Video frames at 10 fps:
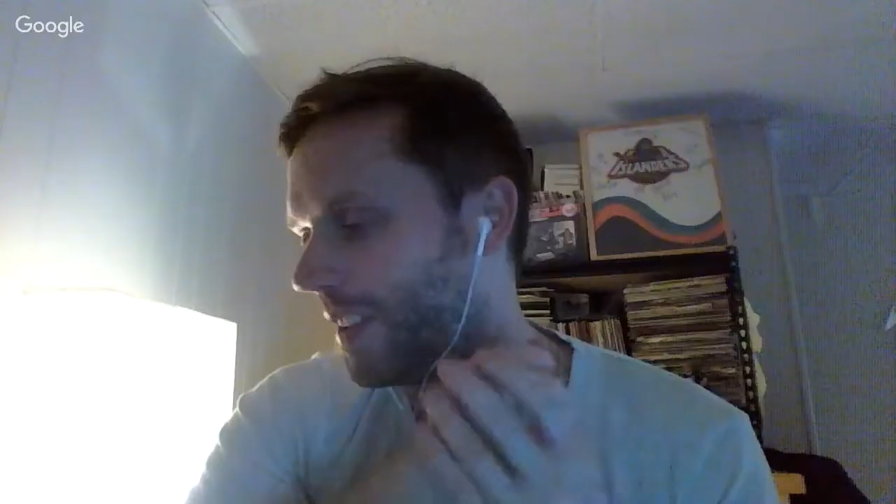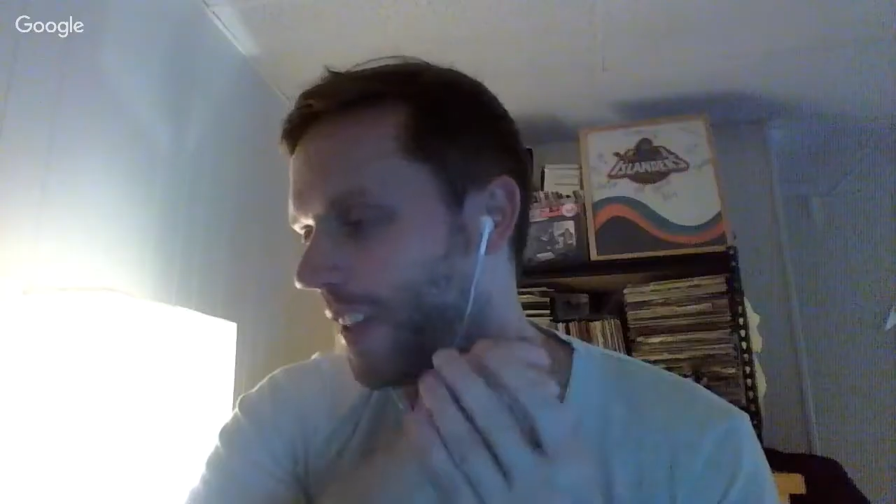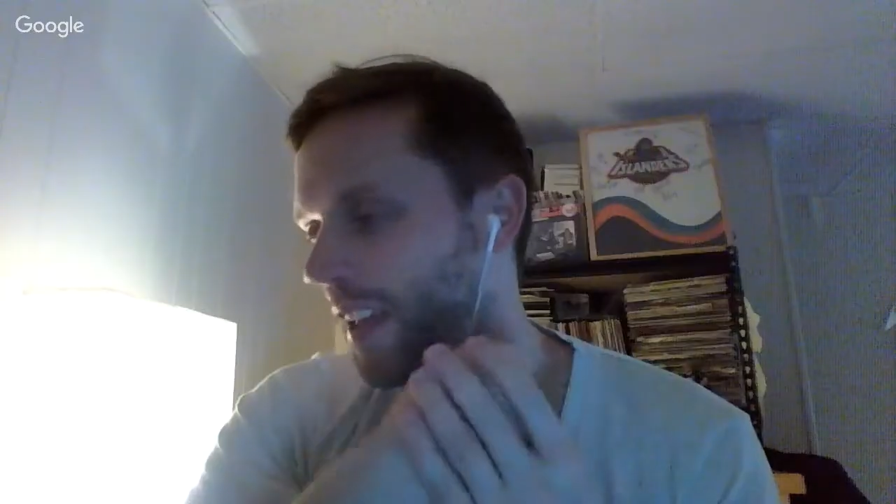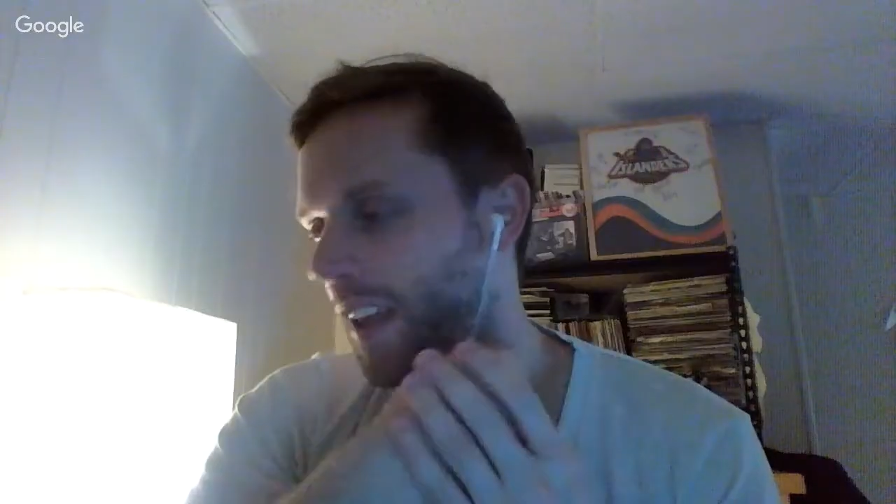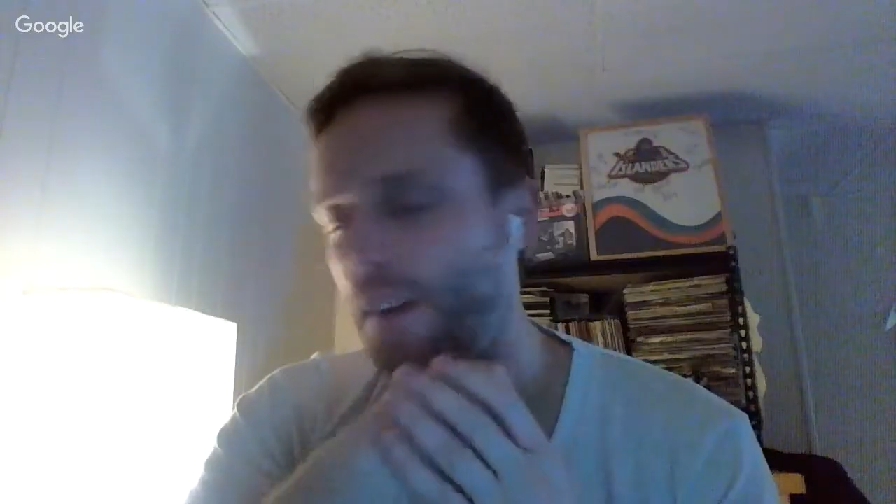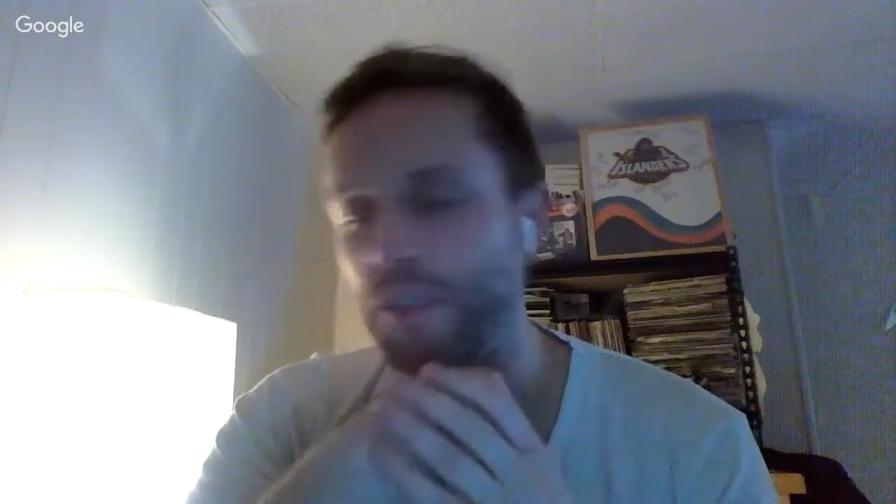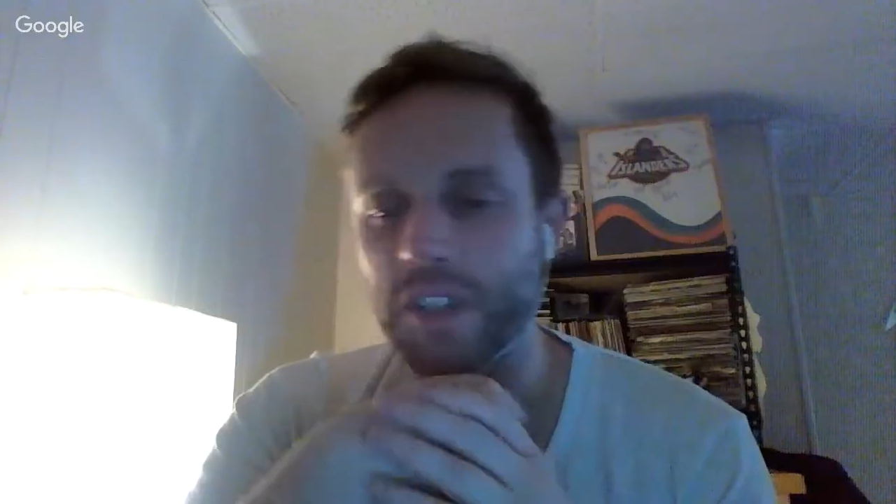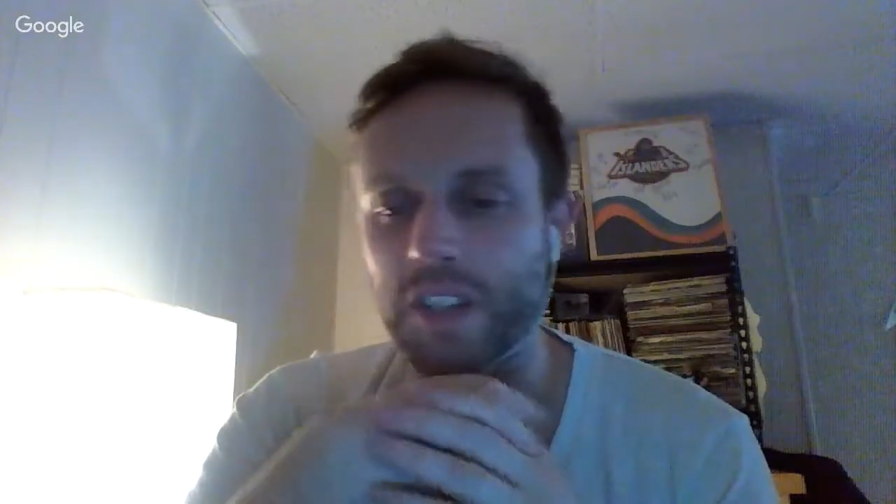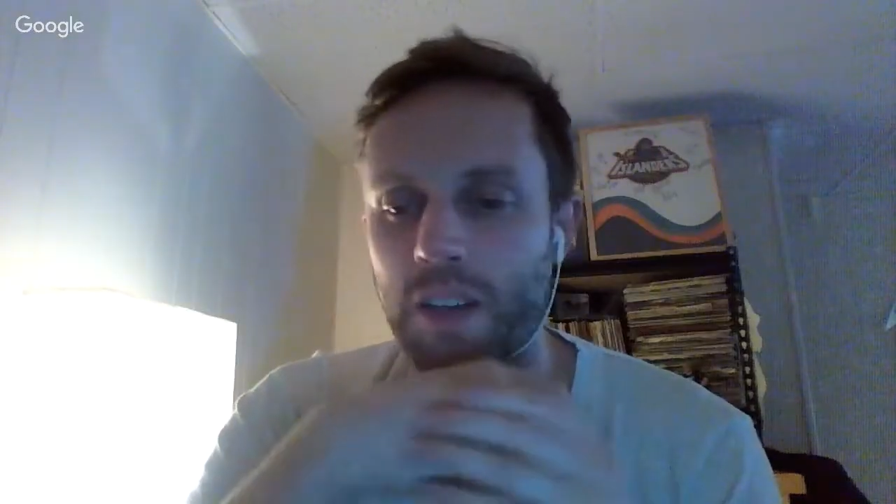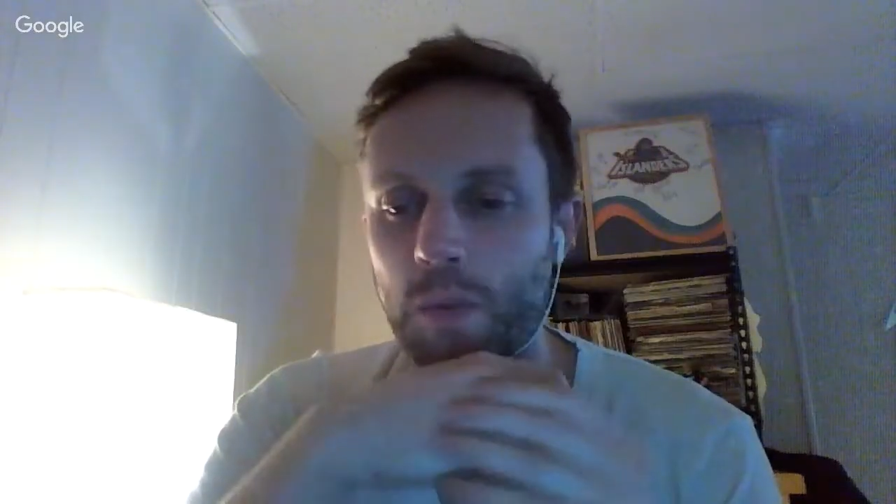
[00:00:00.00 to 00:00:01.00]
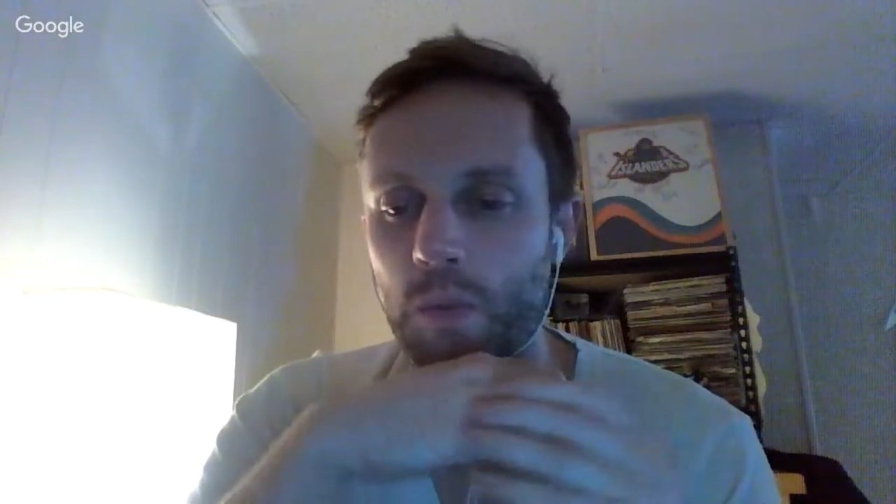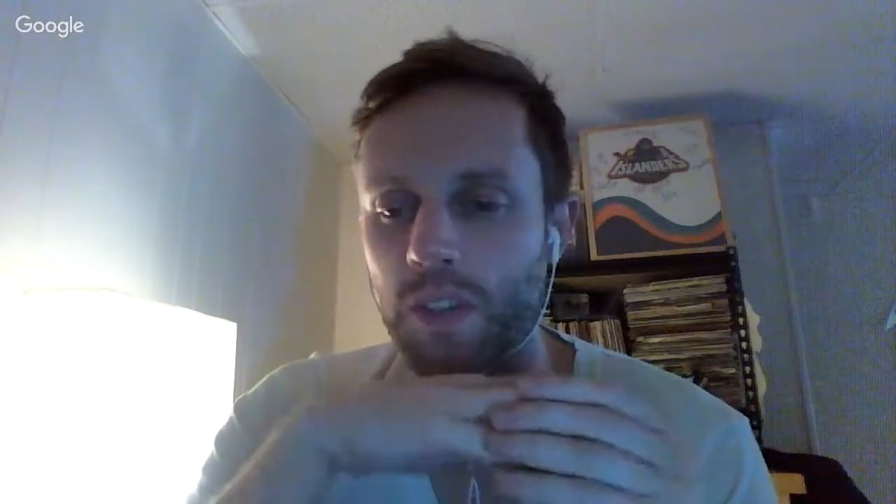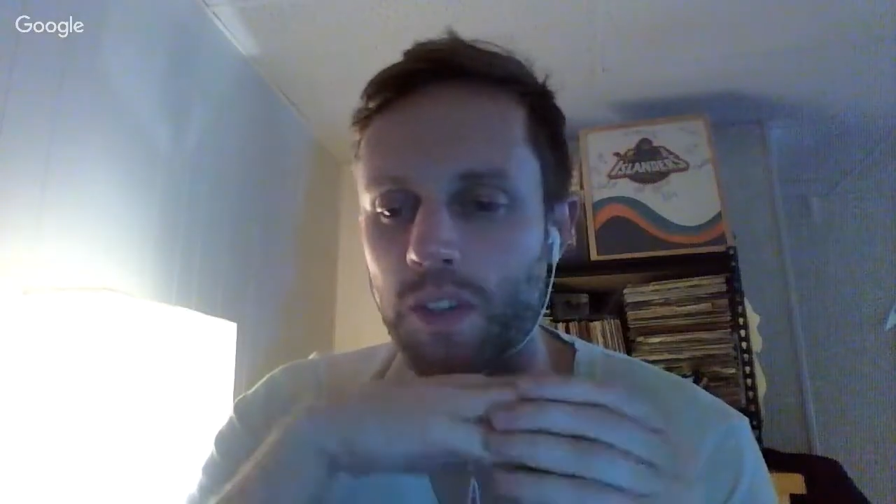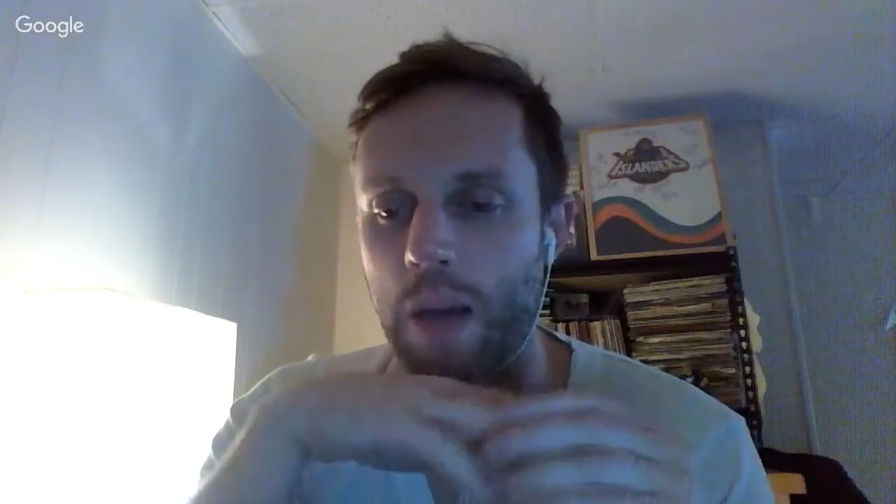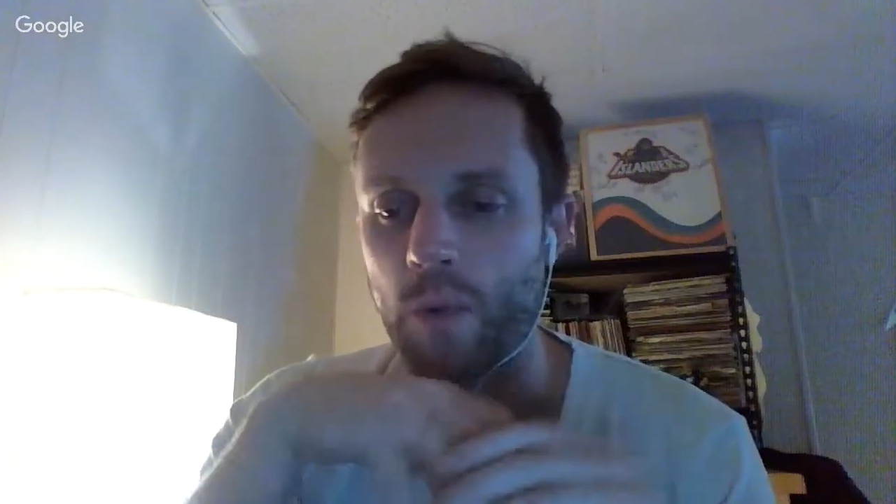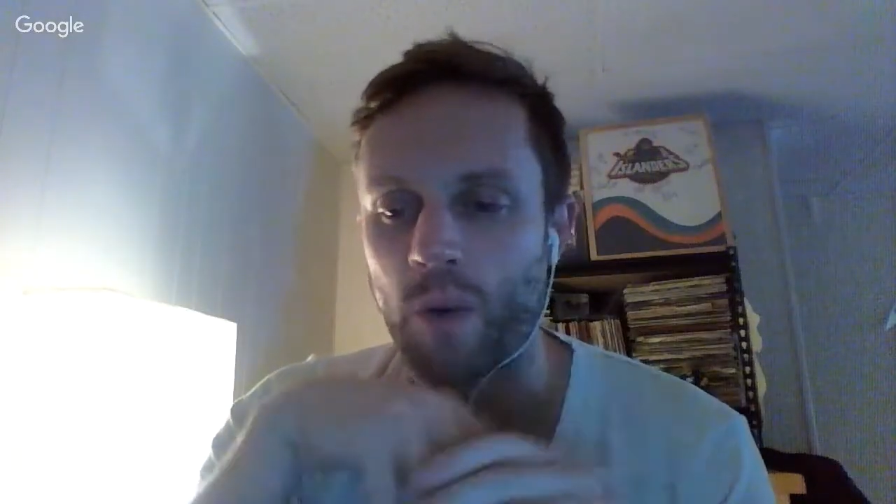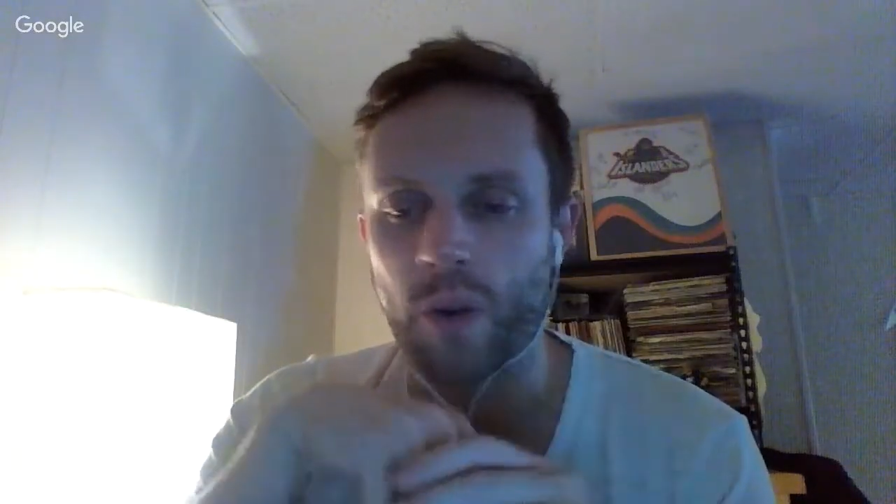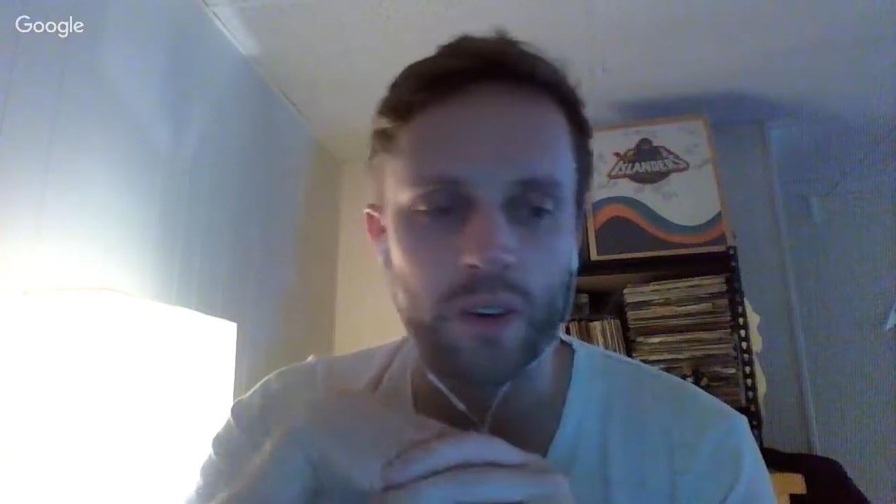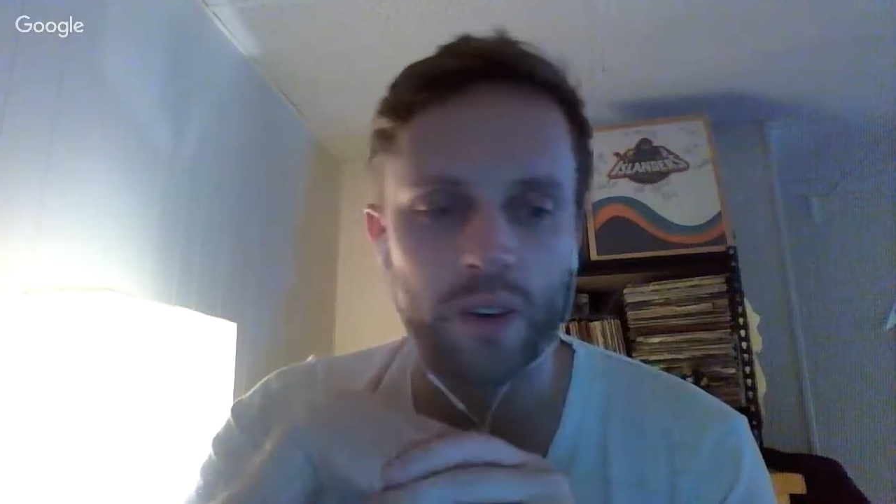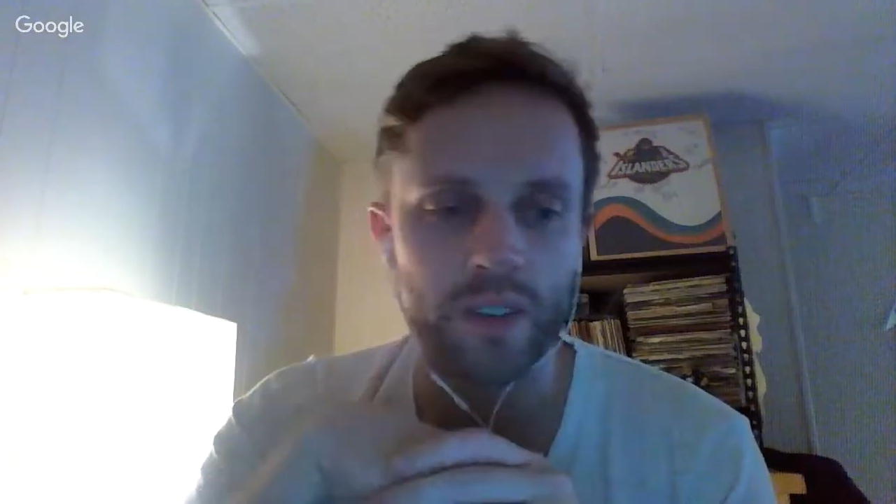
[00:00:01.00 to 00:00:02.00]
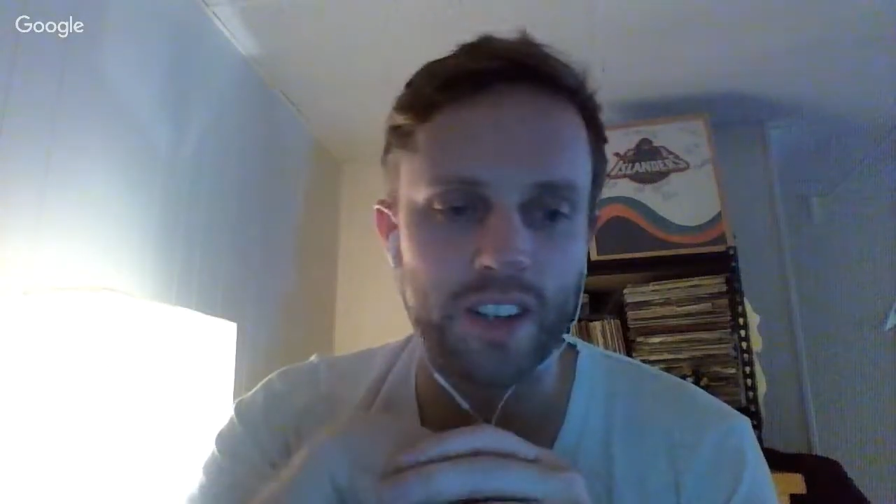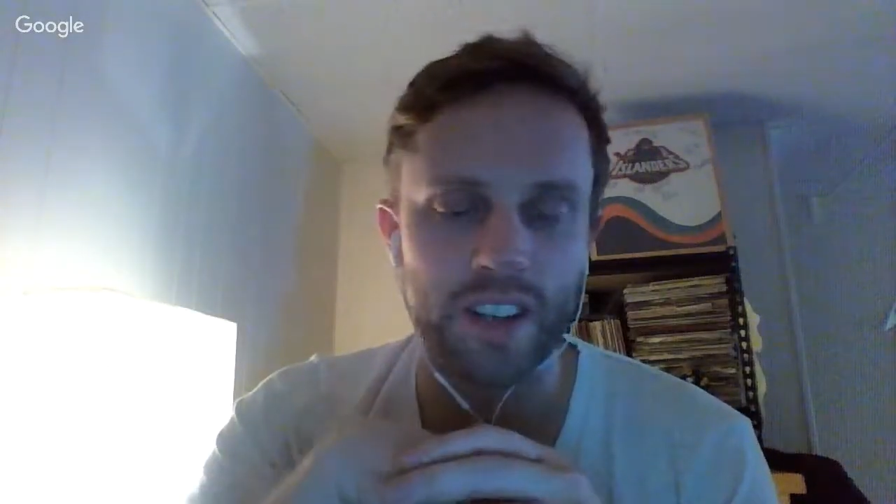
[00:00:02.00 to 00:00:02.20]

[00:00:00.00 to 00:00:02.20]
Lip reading: they're obviously with a lot more